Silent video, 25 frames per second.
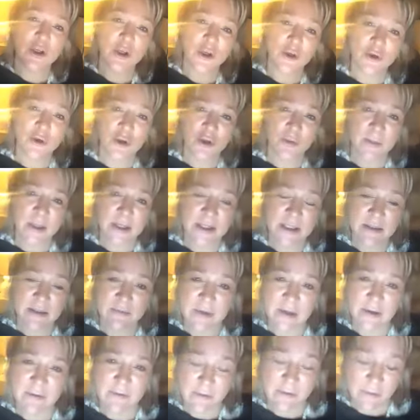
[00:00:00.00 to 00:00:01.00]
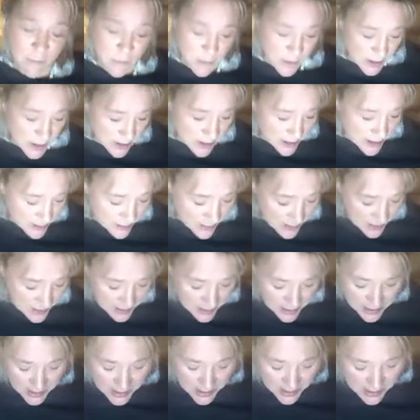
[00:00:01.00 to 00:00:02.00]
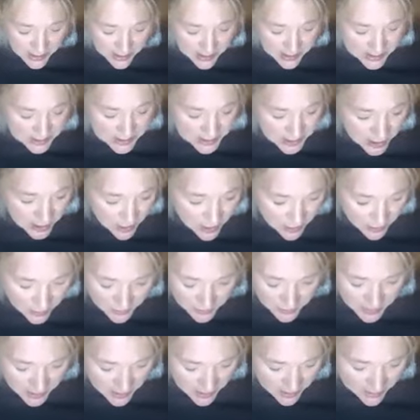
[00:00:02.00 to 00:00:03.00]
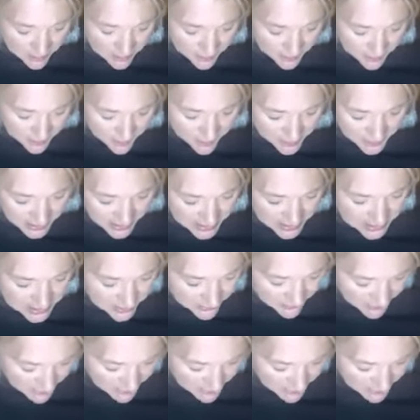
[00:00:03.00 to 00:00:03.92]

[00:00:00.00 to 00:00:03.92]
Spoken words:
huge amount of love for one another. So that's a